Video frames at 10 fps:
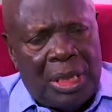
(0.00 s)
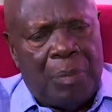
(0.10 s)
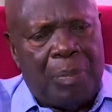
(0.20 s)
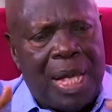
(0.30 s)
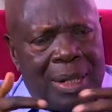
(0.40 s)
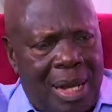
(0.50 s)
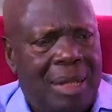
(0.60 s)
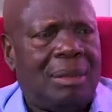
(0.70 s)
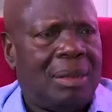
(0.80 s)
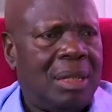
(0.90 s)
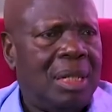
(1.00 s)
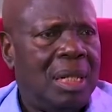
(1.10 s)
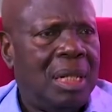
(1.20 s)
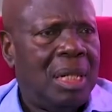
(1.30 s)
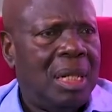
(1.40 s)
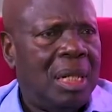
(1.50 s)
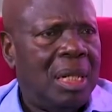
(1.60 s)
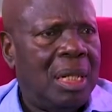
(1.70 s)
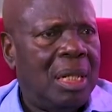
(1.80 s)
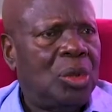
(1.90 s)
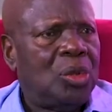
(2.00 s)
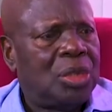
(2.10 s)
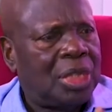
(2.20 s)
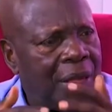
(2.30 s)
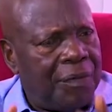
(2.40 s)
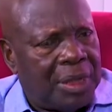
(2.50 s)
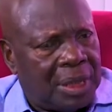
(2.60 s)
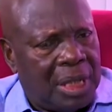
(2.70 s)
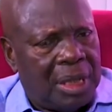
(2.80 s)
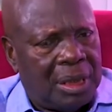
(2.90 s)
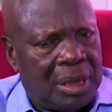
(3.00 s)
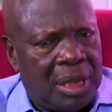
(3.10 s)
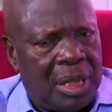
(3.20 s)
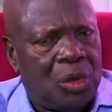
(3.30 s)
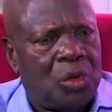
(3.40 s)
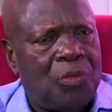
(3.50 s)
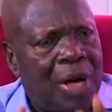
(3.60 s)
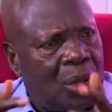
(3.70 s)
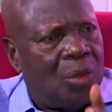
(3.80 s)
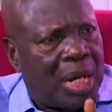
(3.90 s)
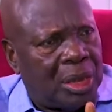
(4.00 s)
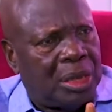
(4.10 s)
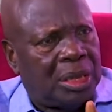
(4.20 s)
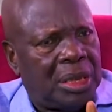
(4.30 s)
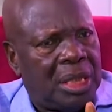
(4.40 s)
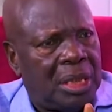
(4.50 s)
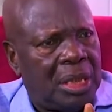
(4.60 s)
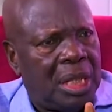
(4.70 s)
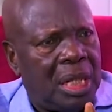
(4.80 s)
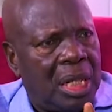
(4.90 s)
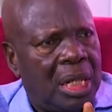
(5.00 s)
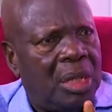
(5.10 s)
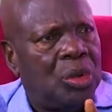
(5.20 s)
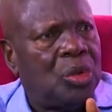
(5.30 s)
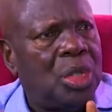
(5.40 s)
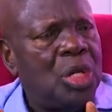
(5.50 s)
dependence into services, into value addition, into